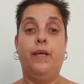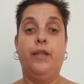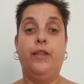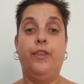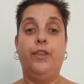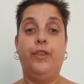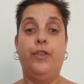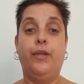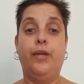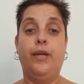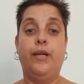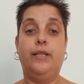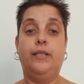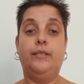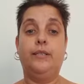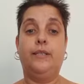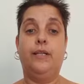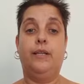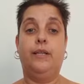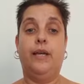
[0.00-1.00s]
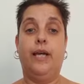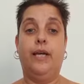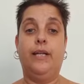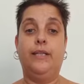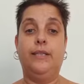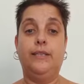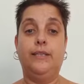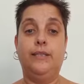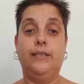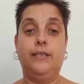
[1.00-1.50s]
theater, the
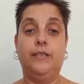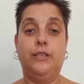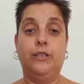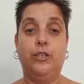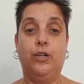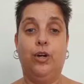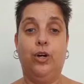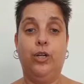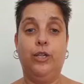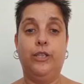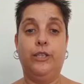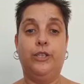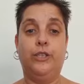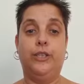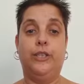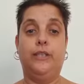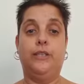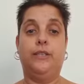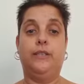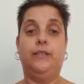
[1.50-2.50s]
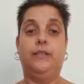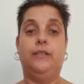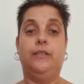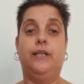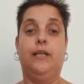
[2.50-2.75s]
anesthesiologist,